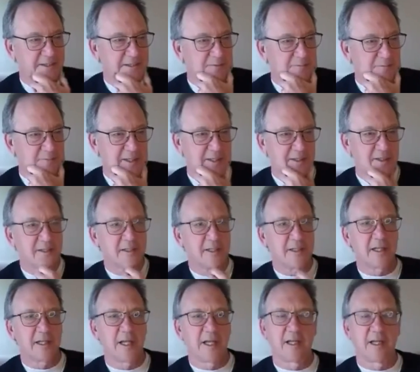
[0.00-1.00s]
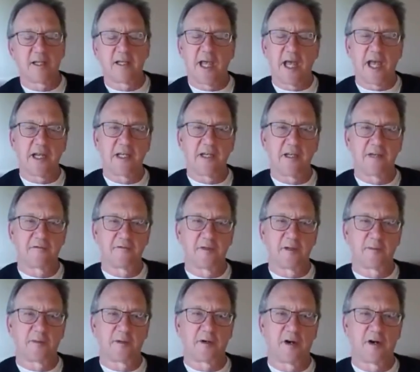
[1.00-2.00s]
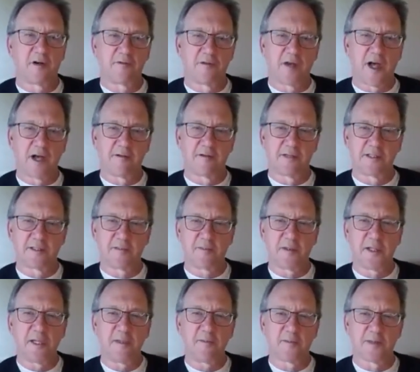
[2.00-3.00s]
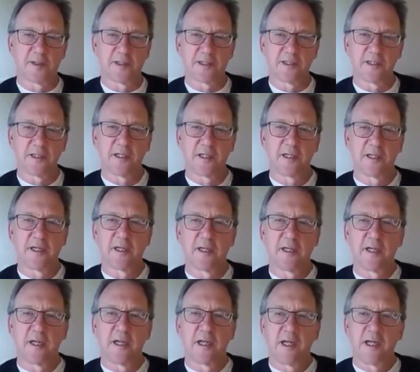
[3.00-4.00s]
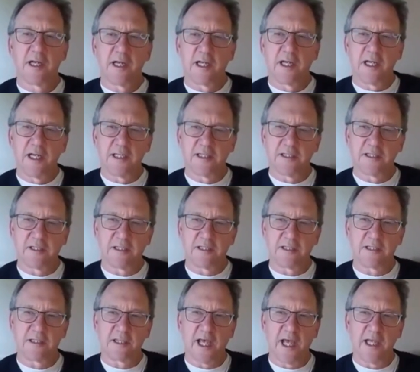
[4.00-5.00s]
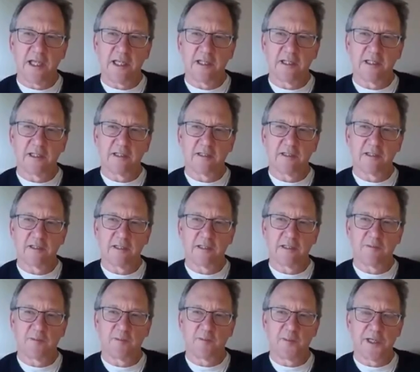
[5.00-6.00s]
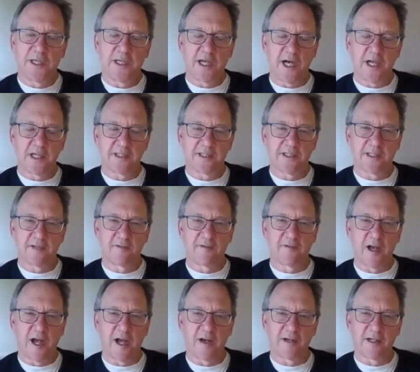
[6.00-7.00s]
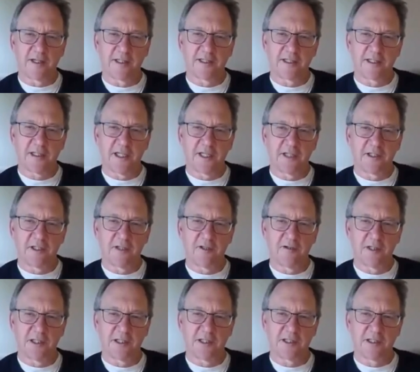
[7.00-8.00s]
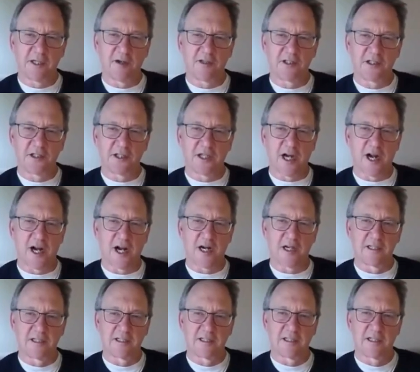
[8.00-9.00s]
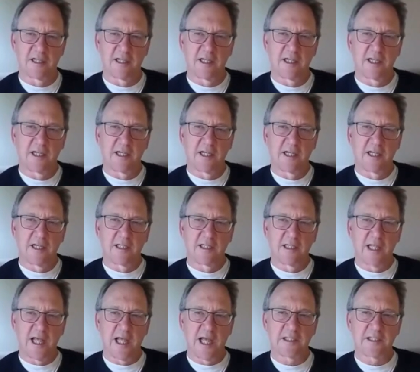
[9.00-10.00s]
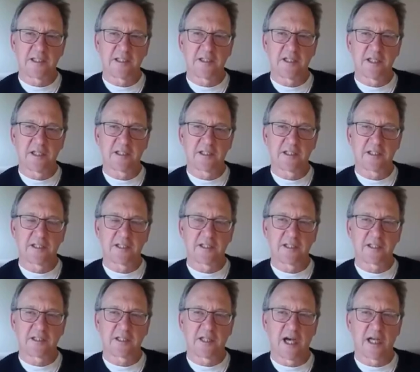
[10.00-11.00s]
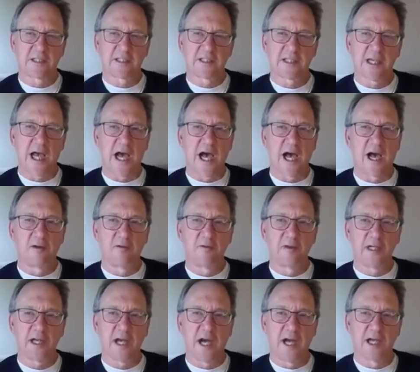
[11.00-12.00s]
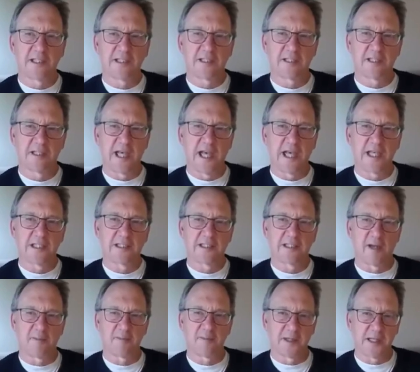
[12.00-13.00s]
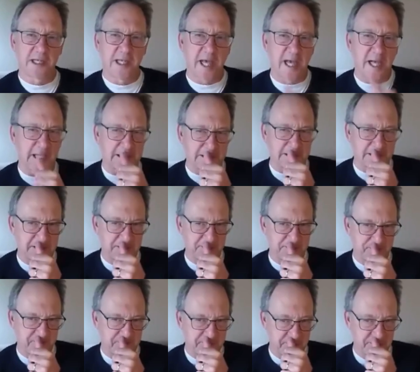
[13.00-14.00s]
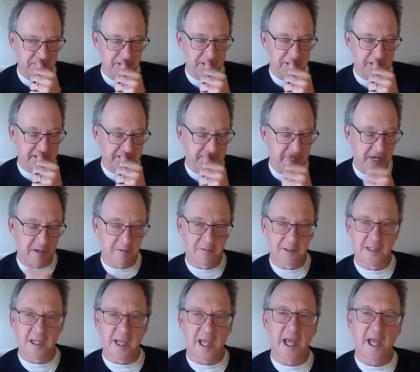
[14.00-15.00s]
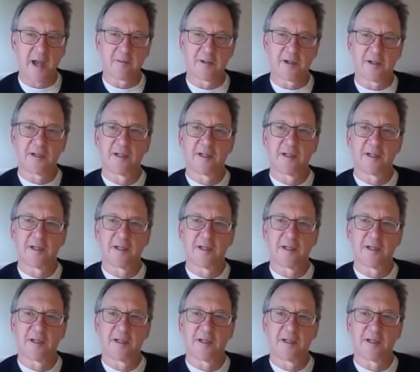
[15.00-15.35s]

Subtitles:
with any of the pro-virus people is to say, because the virus issue is so charged, let's just discuss how we isolate something else. So you could start with the hammer,